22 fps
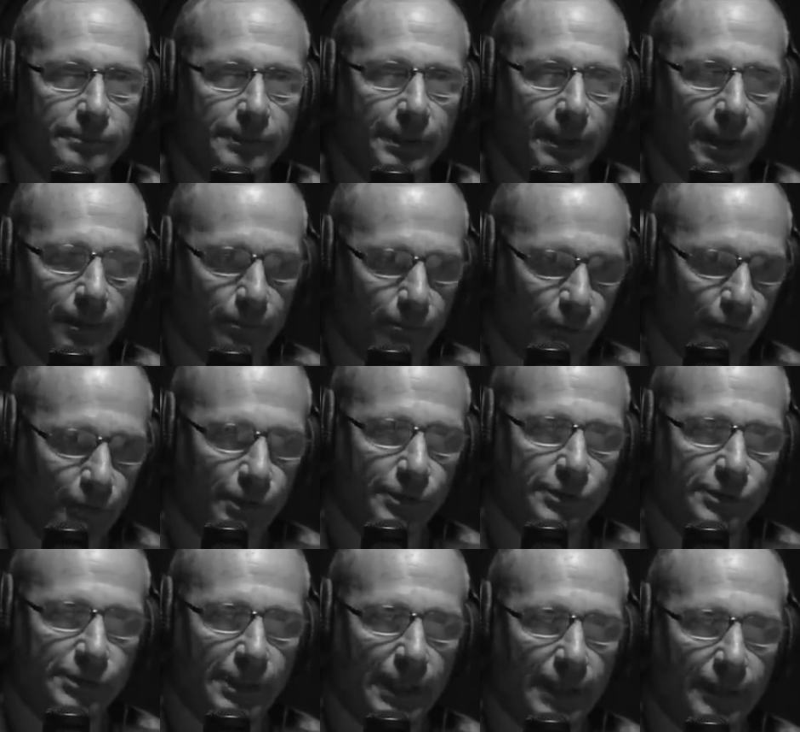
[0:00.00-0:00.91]
And I put
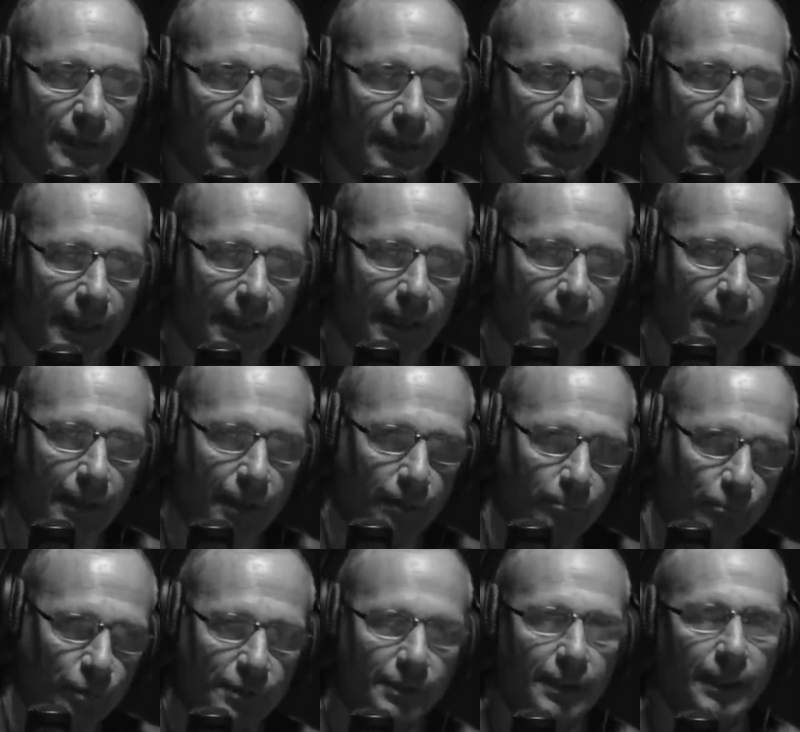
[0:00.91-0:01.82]
it inside the hat and
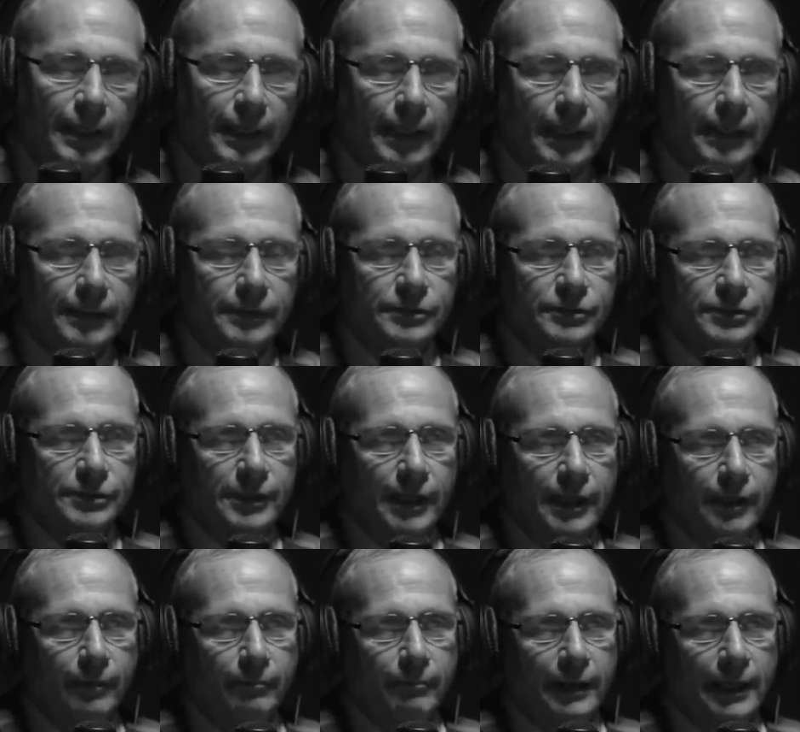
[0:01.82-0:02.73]
I put the hat
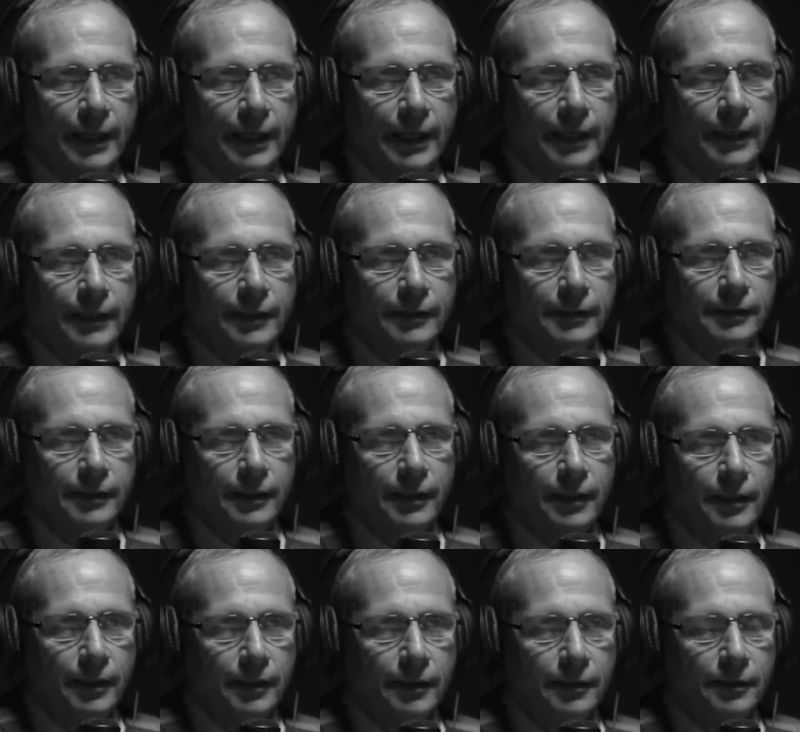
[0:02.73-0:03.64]
inside a bag
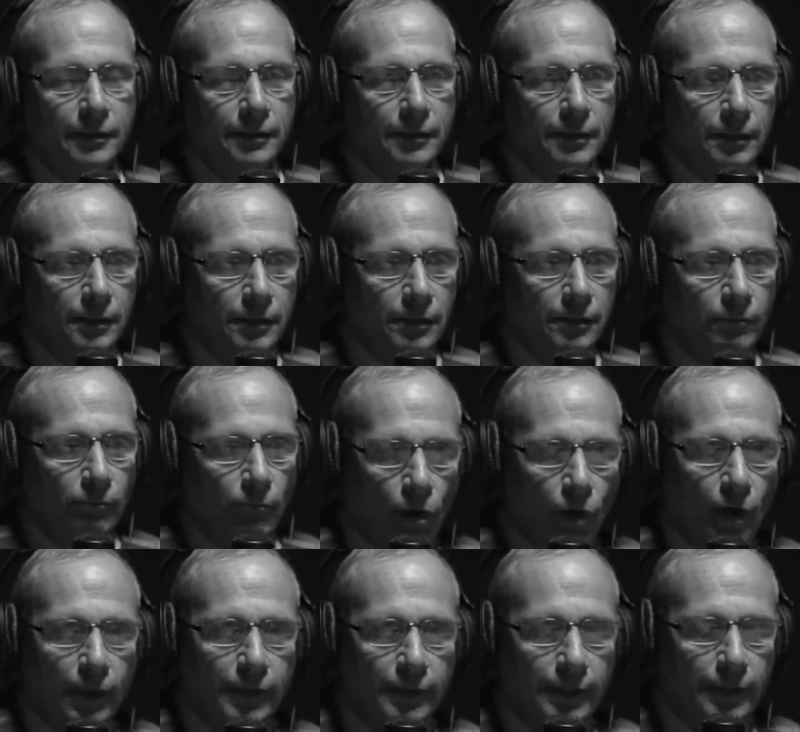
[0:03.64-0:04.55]
and I
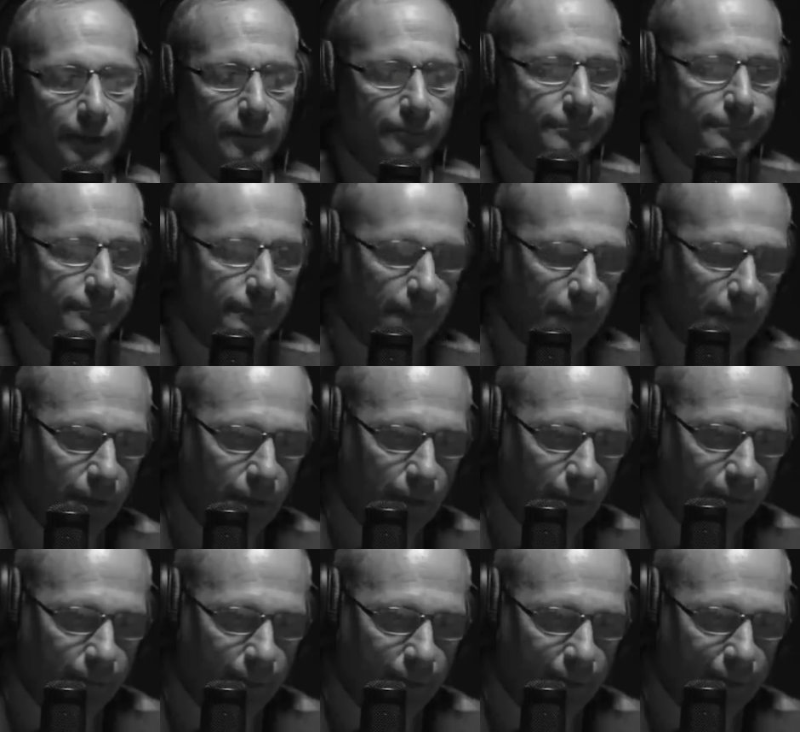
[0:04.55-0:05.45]
marked it.
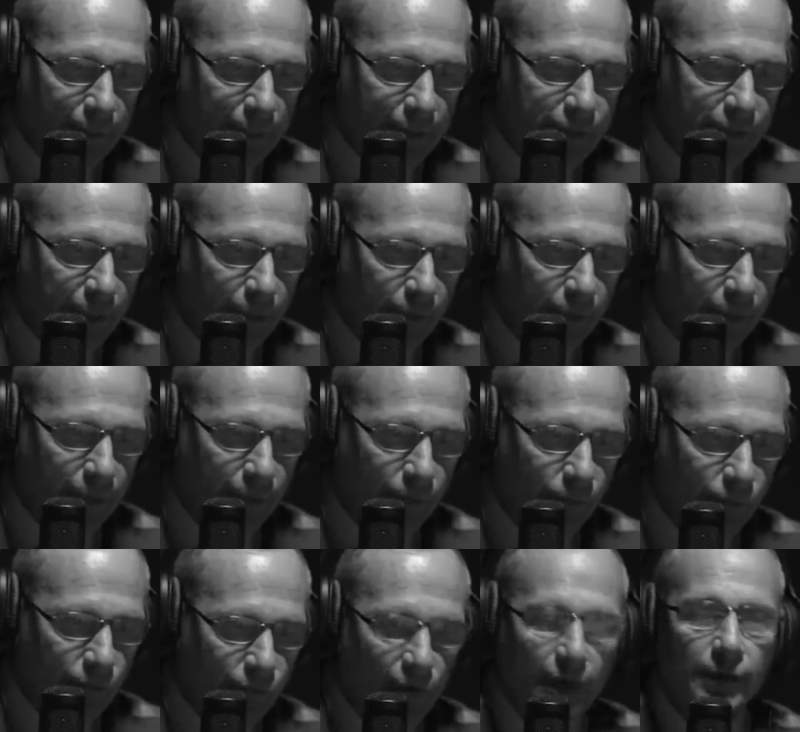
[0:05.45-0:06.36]
Um, and that's how
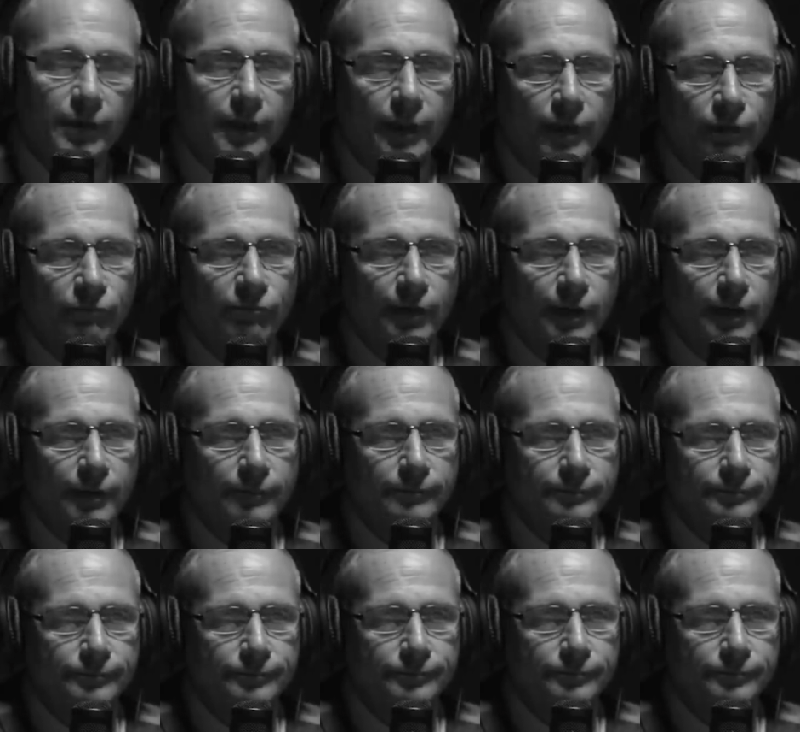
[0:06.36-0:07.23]
he was identified.